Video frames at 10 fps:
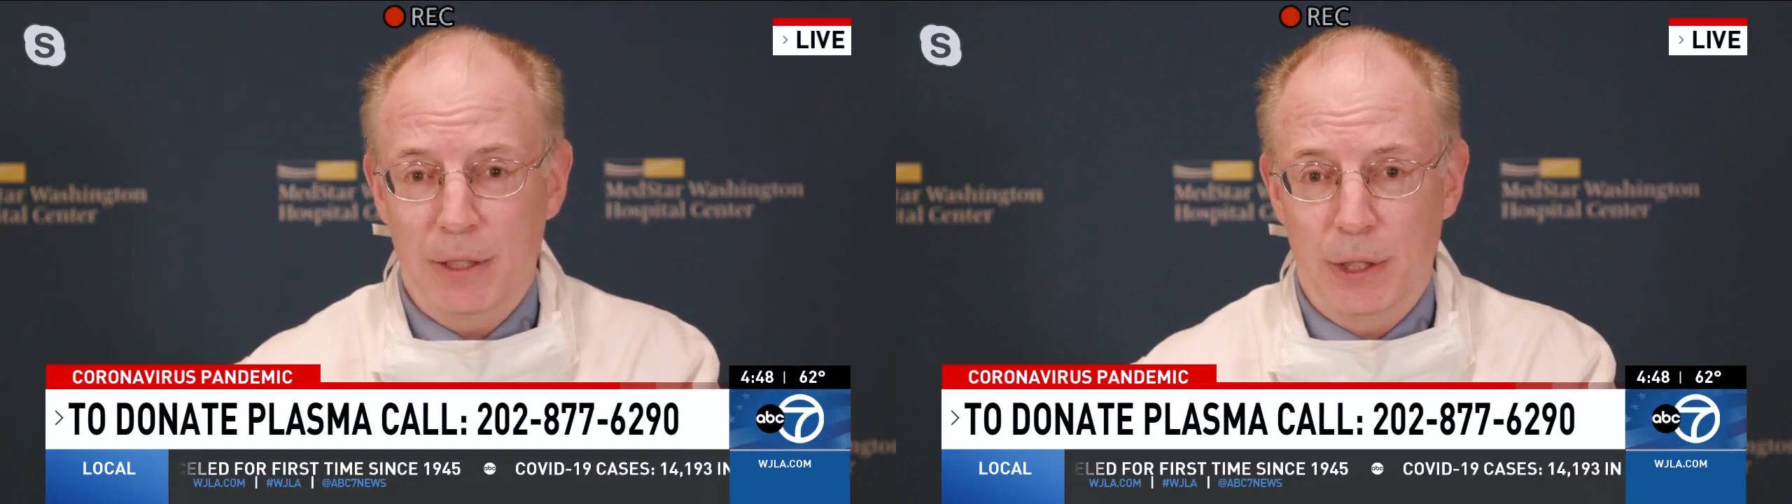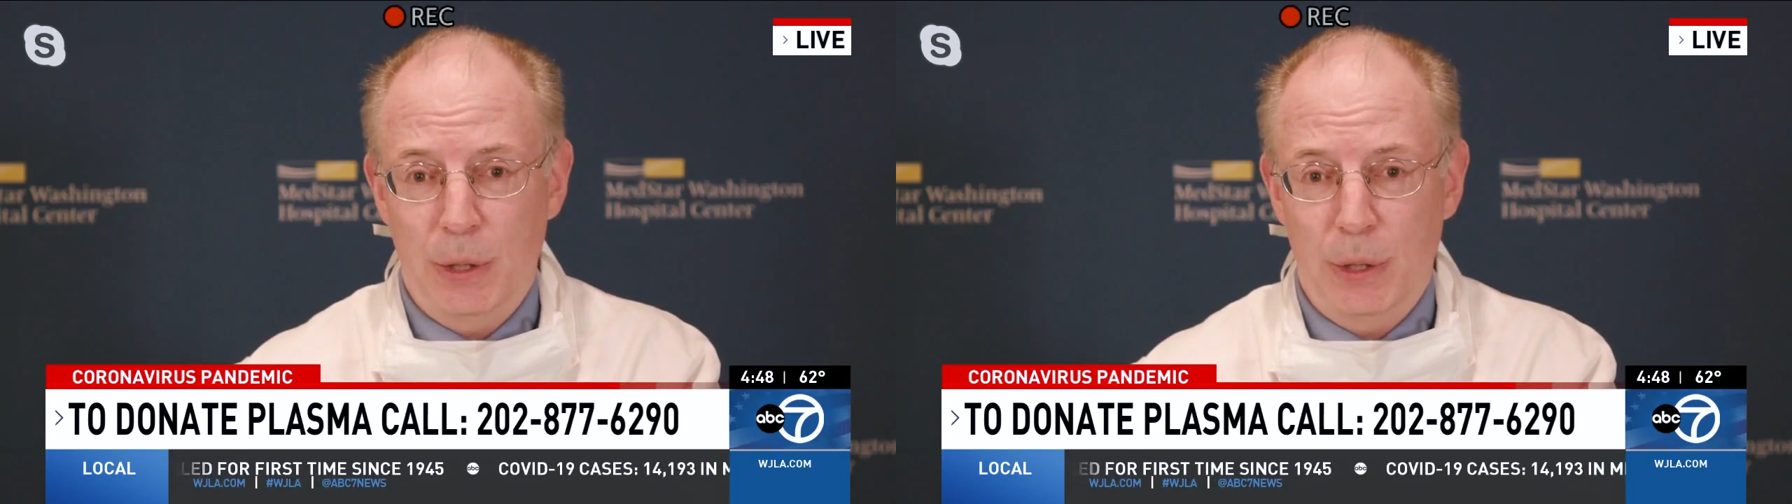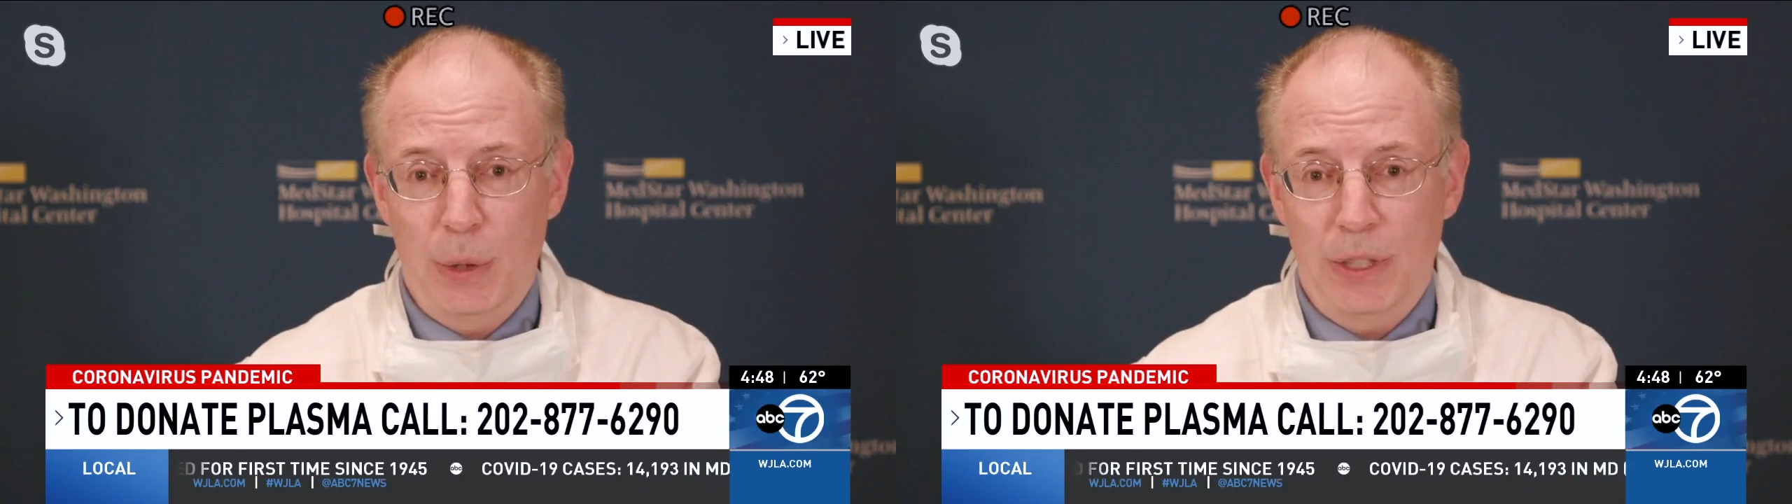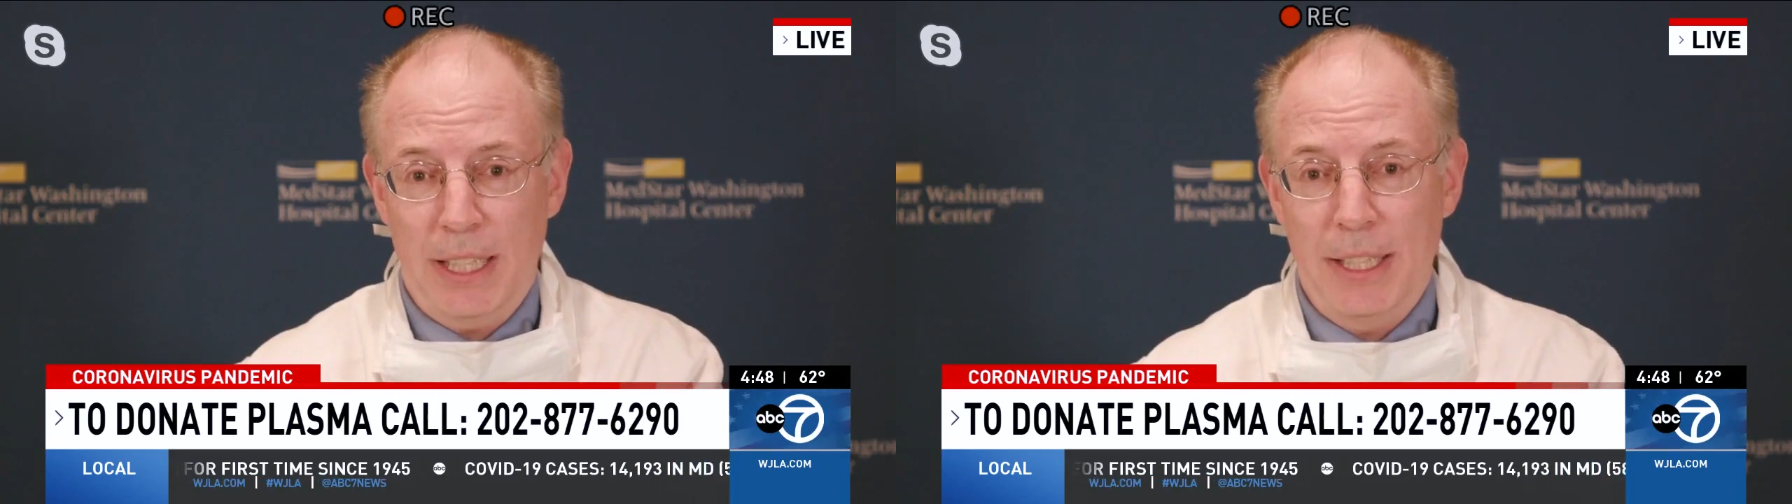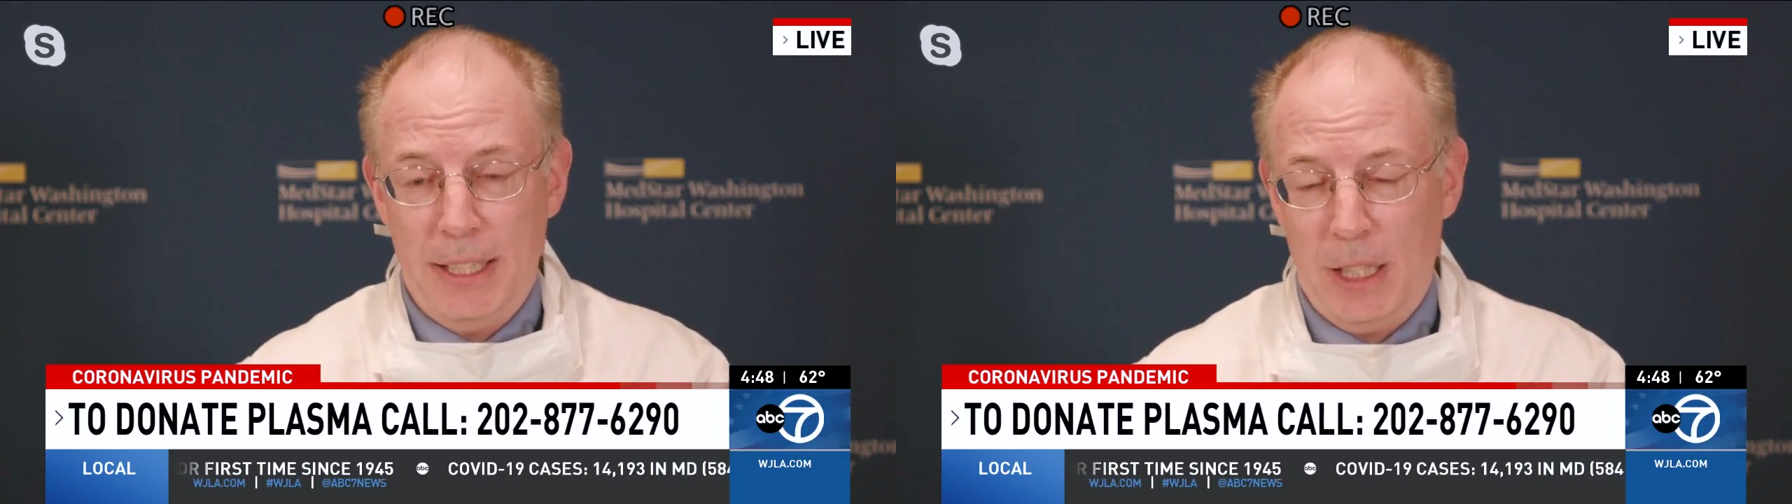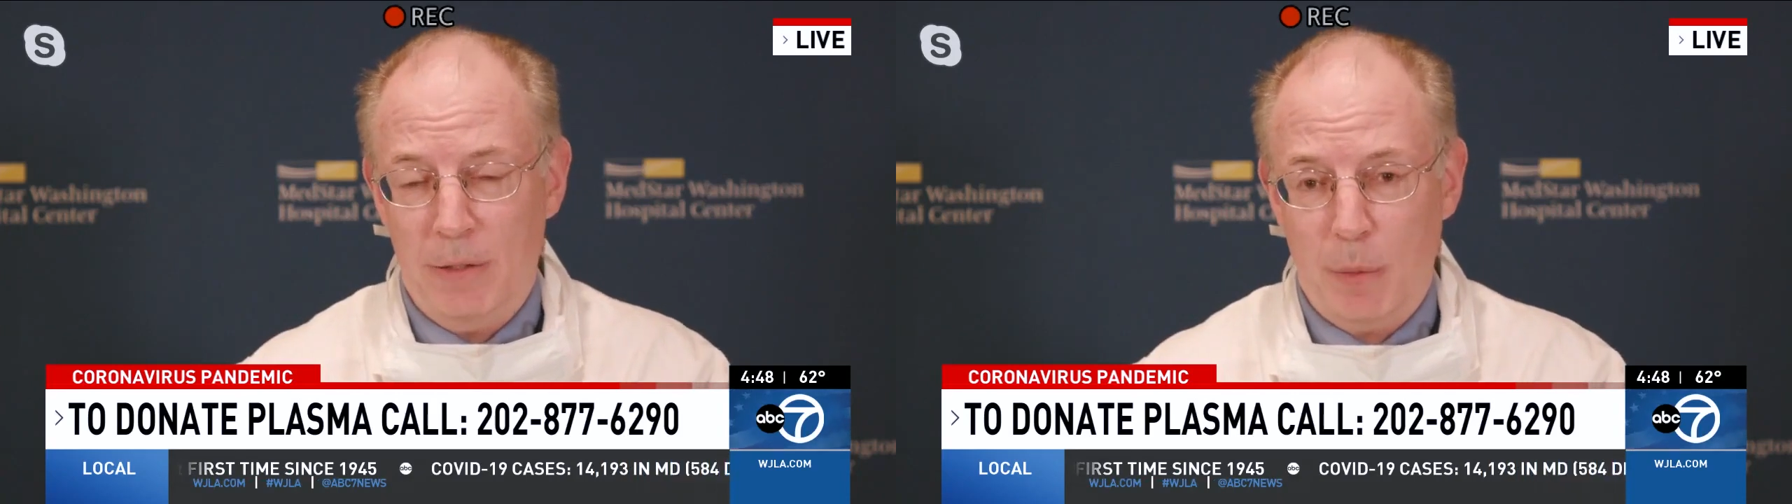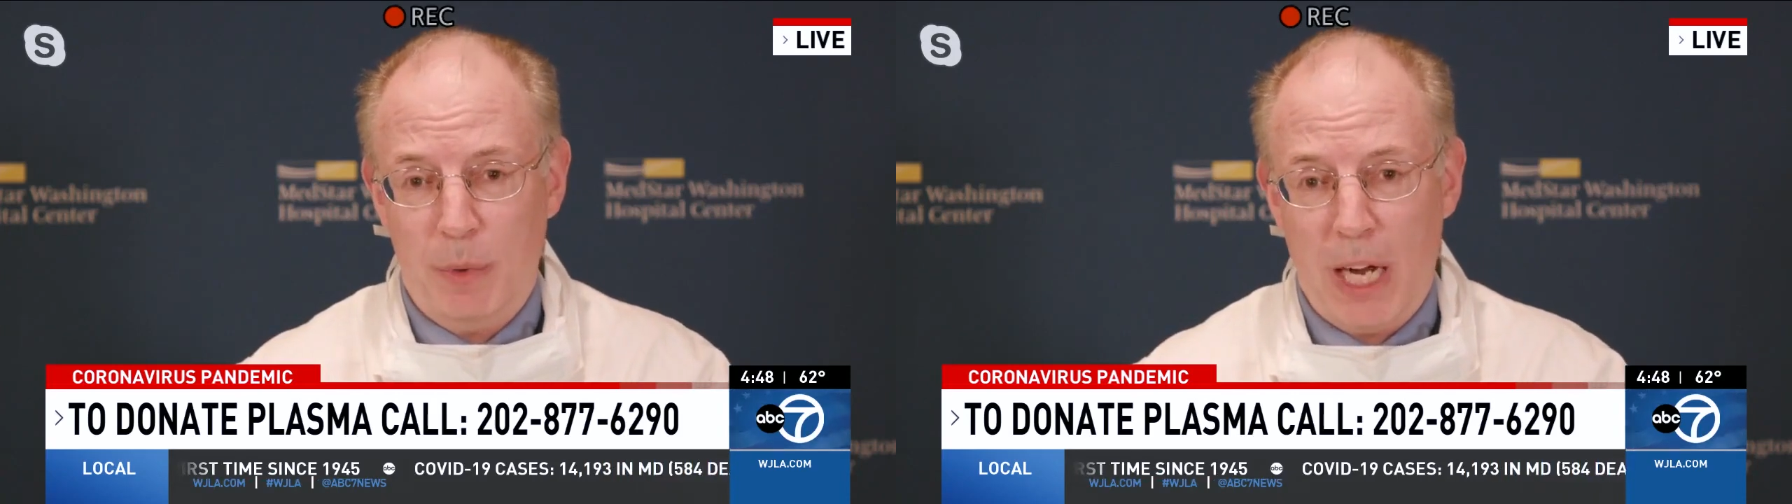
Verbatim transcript: to taking care of